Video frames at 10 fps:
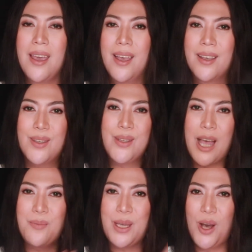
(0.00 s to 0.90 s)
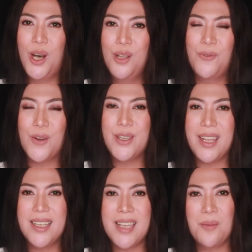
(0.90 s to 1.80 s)
So that'll be all for
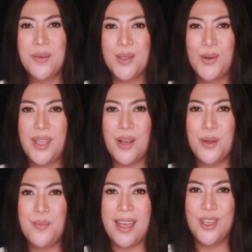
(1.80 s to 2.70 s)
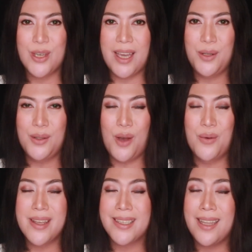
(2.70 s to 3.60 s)
today's episode here in my channel. I
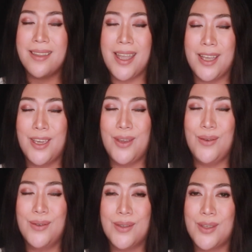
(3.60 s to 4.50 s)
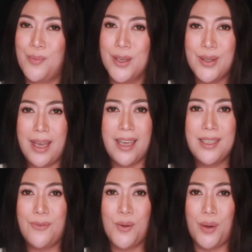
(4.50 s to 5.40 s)
want to say thank you so much,
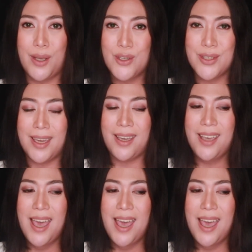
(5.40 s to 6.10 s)
guys, for watching.